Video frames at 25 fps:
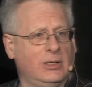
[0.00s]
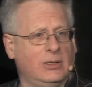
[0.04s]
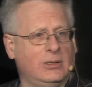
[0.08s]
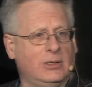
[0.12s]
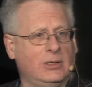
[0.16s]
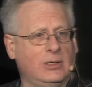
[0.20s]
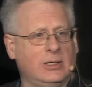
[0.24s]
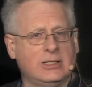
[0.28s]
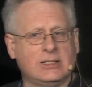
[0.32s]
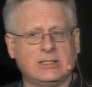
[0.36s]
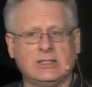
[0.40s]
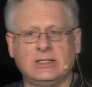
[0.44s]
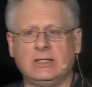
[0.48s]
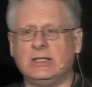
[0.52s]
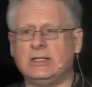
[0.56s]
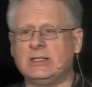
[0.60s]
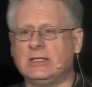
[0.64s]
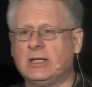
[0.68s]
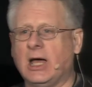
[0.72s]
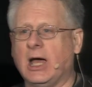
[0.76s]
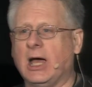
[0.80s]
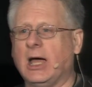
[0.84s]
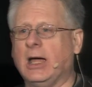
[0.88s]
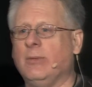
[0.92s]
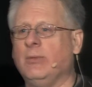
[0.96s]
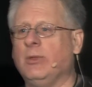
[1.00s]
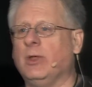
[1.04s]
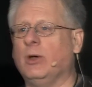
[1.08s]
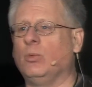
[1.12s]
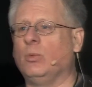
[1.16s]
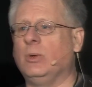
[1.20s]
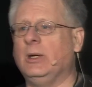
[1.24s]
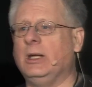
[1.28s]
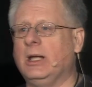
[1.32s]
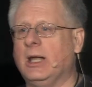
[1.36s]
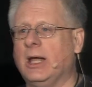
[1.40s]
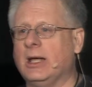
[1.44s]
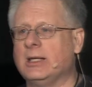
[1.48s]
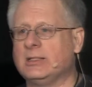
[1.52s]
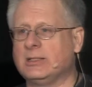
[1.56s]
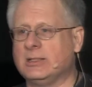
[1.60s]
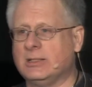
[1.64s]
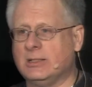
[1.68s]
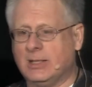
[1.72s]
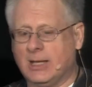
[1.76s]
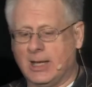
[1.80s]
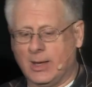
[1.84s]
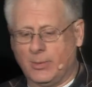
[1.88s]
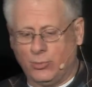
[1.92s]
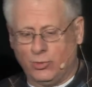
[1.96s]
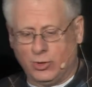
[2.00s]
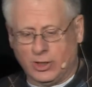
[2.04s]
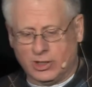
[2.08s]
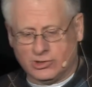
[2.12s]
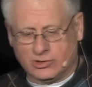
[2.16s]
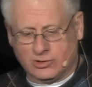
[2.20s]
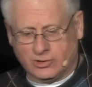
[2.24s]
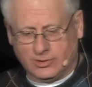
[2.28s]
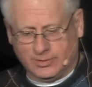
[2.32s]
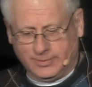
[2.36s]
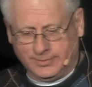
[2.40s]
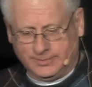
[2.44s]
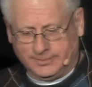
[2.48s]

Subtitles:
Isn't it time that we lessen that pressure?